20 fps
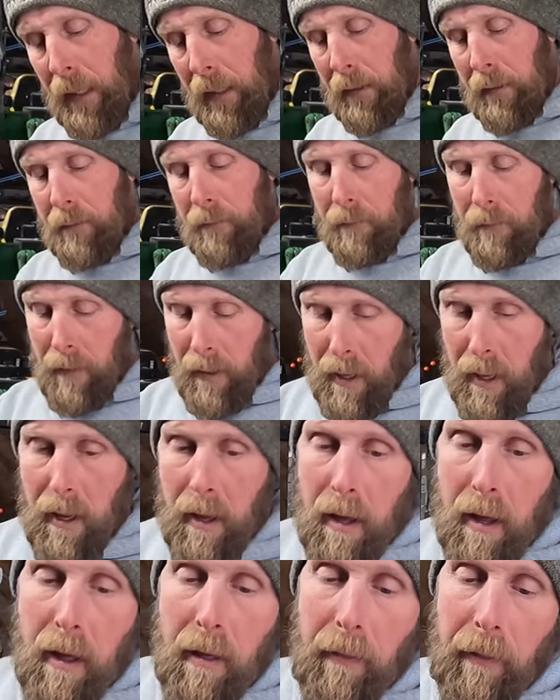but
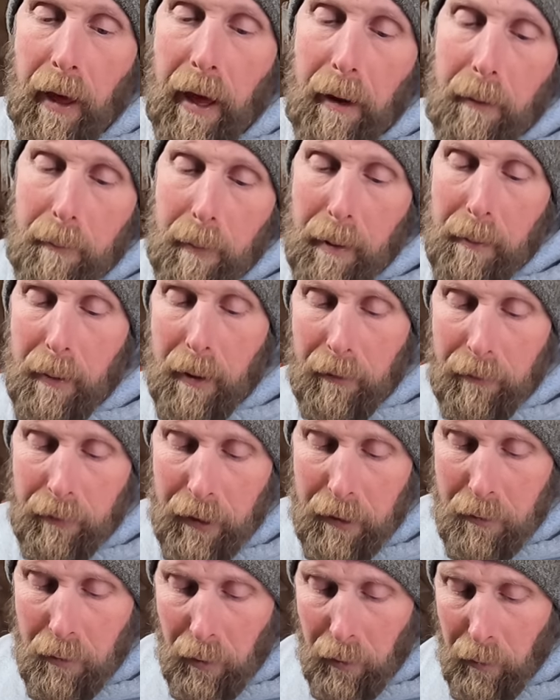that maybe
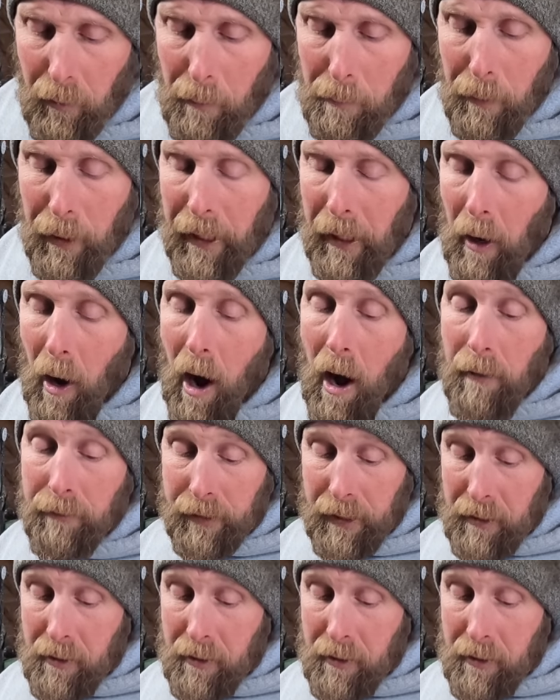eventually will break off,